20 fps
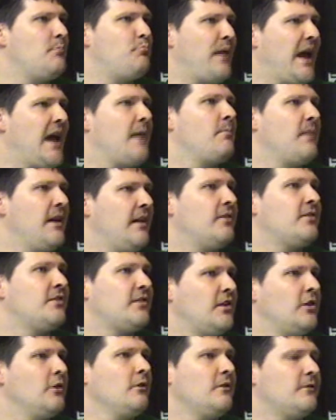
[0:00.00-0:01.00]
Batman
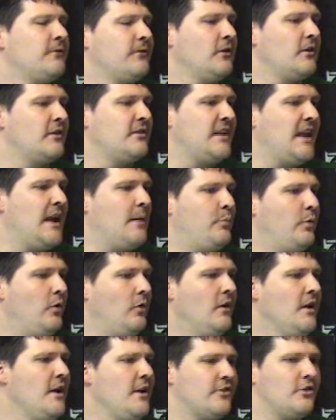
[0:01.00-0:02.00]
series, for
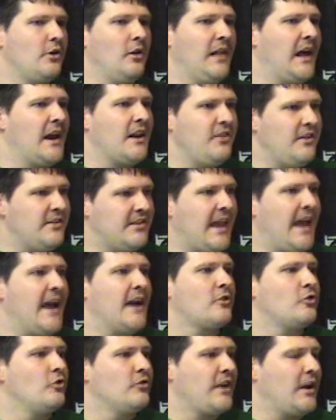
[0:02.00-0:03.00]
example. So a lot of these
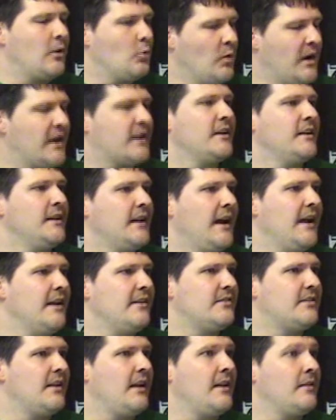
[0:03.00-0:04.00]
actors I
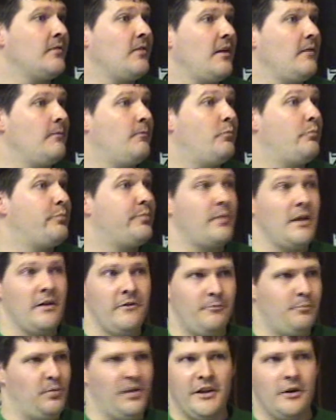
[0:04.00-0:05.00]
recognized, and
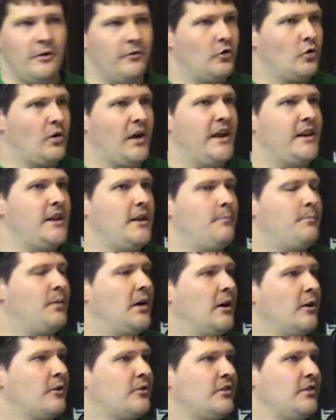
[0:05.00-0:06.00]
they've played a variety of
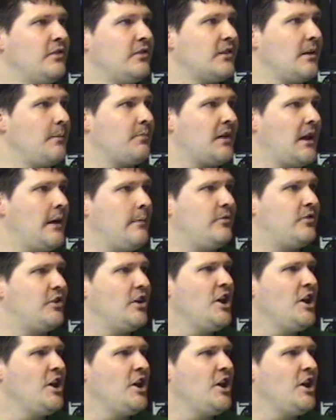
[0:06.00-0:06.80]
parts, and sometimes